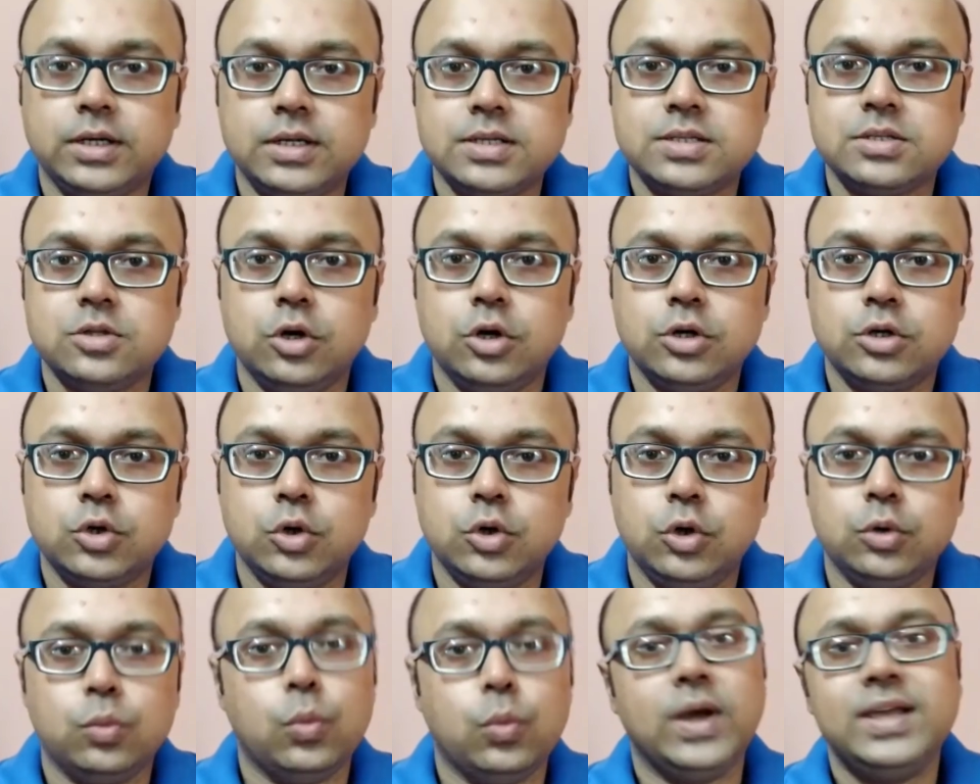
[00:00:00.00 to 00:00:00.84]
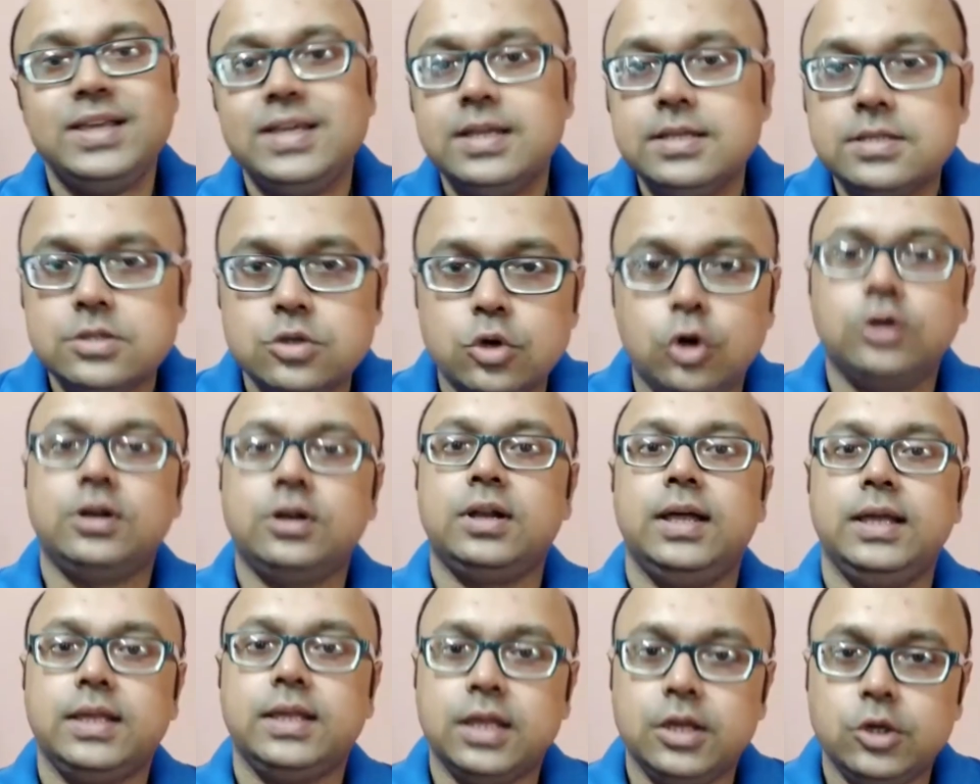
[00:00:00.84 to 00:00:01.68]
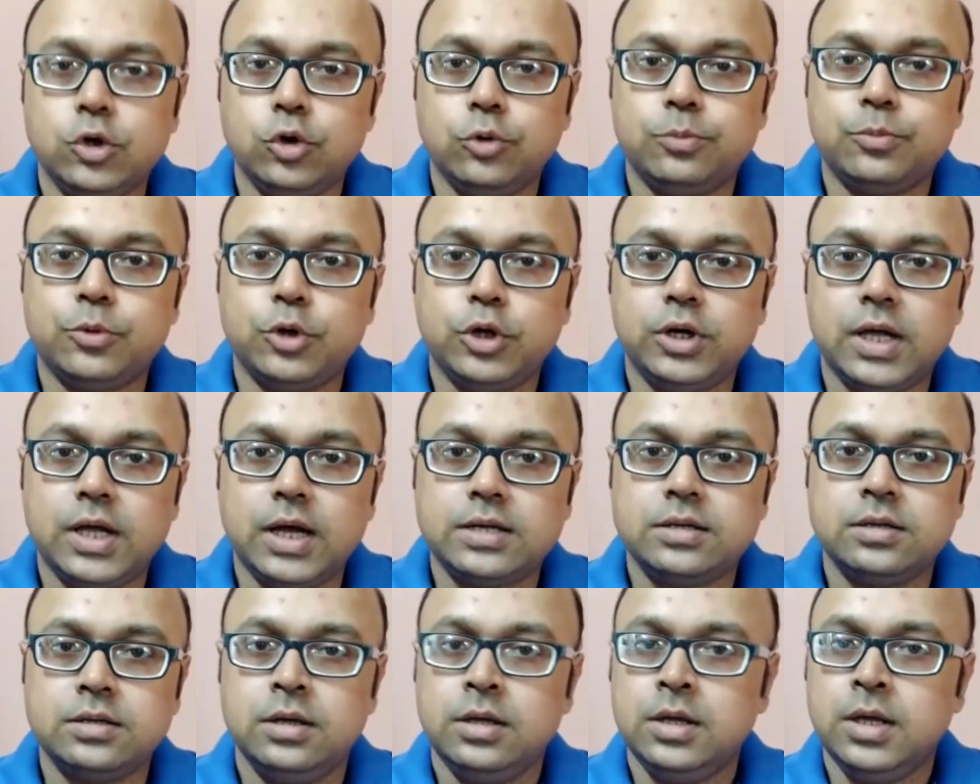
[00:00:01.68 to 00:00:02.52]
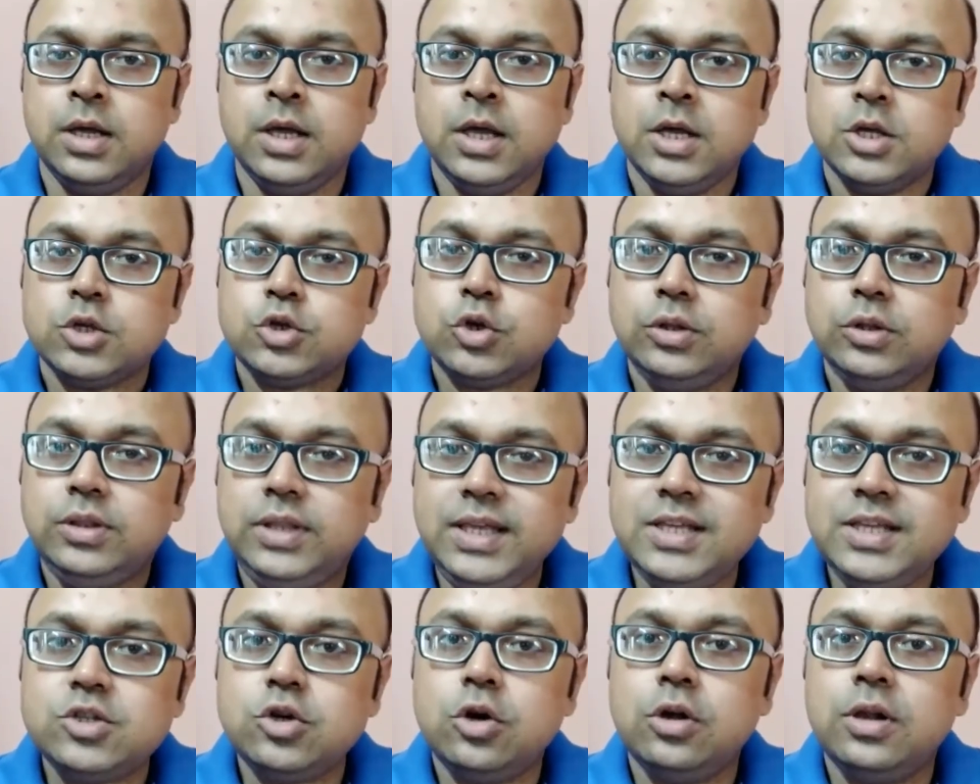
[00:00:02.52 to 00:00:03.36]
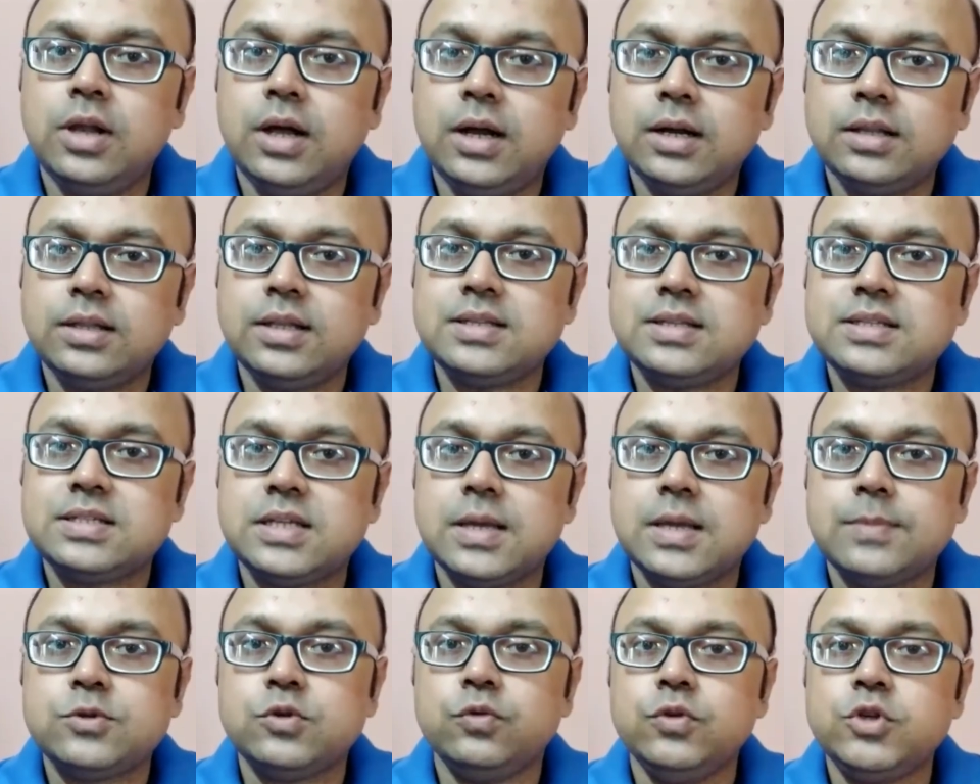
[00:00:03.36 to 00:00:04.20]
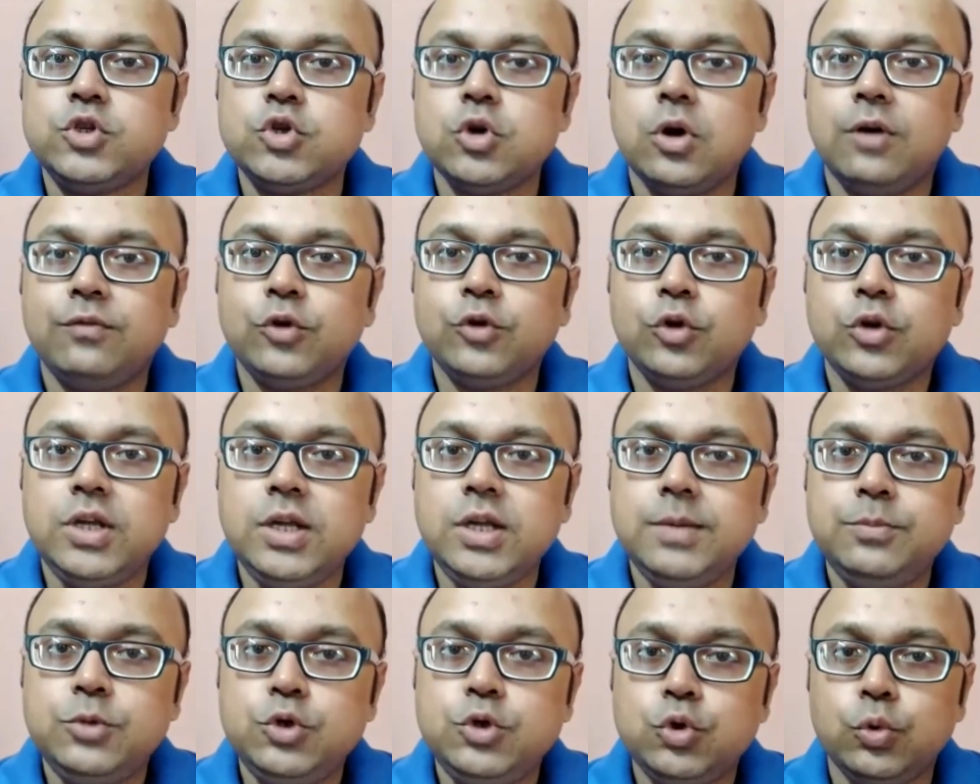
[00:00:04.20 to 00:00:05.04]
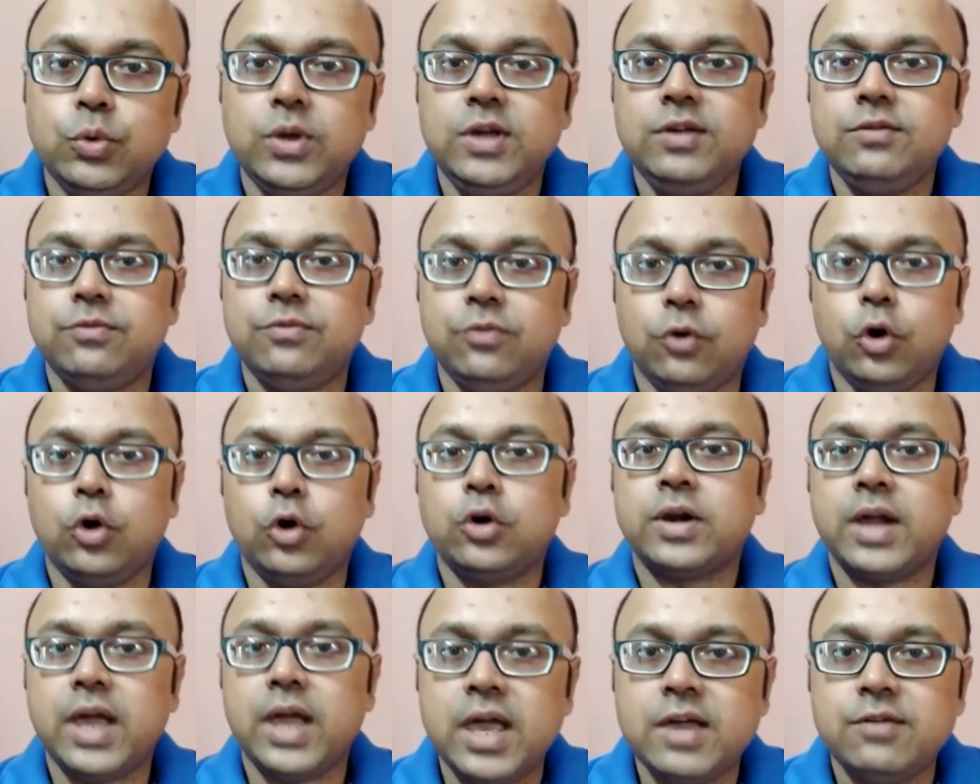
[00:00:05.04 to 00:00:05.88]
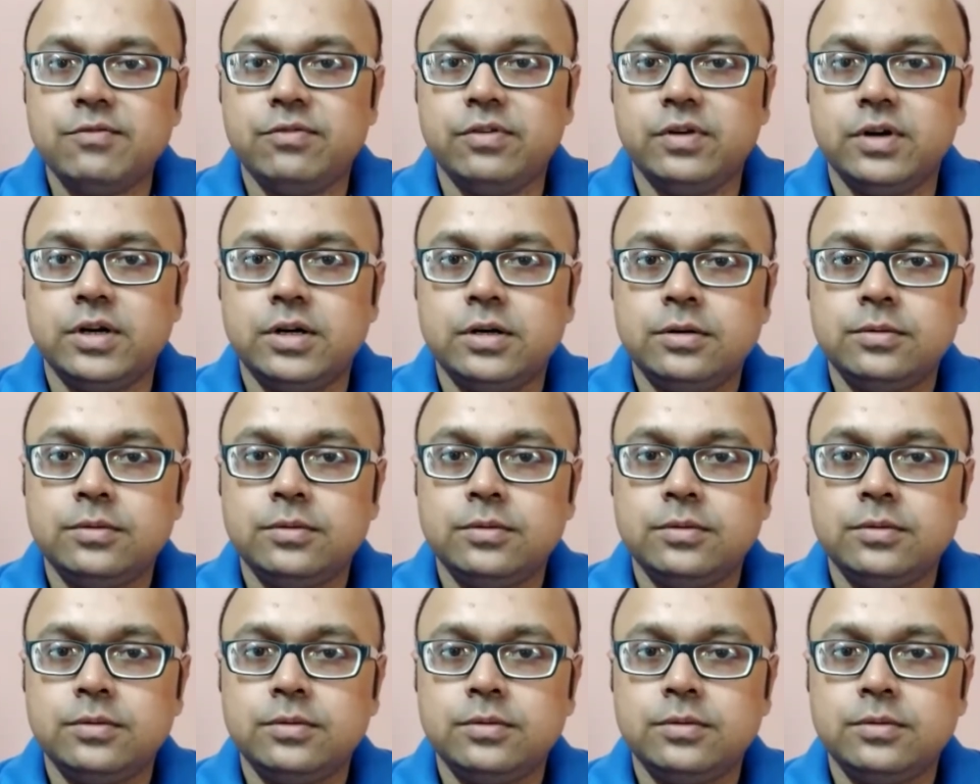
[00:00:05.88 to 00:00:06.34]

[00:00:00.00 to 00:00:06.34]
is not good, why he is not liking your product. So these all are the steps which you have to keep doing forever.